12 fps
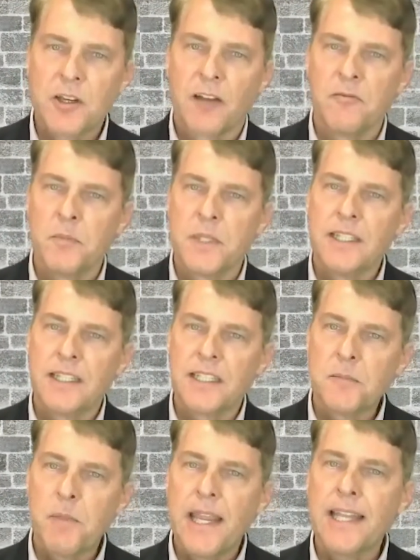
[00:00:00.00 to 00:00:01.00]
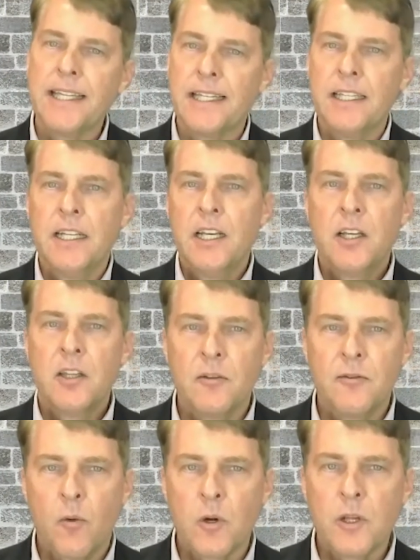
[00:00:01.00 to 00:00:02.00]
government expanded the
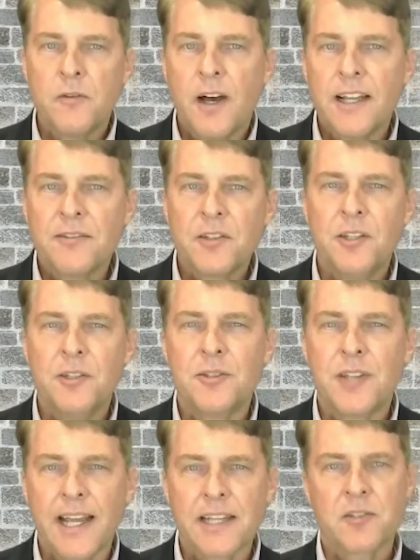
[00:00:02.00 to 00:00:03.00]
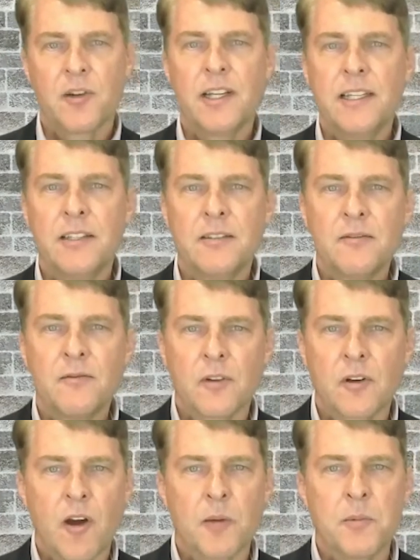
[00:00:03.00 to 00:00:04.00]
45Q tax credit for
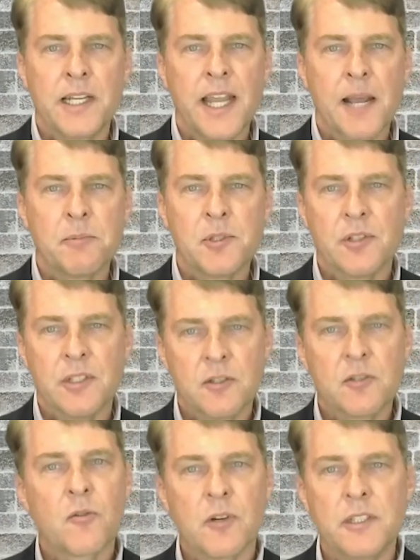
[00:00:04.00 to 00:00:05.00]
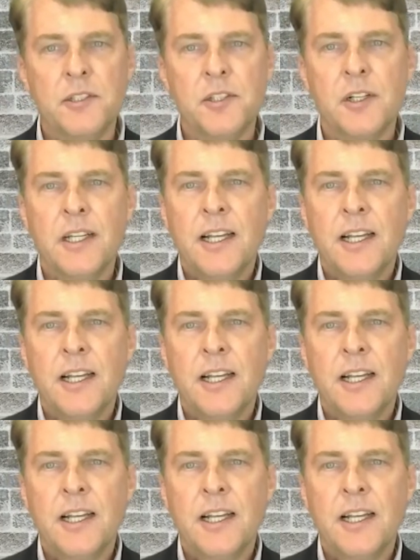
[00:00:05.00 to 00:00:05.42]
carbon capture and storage,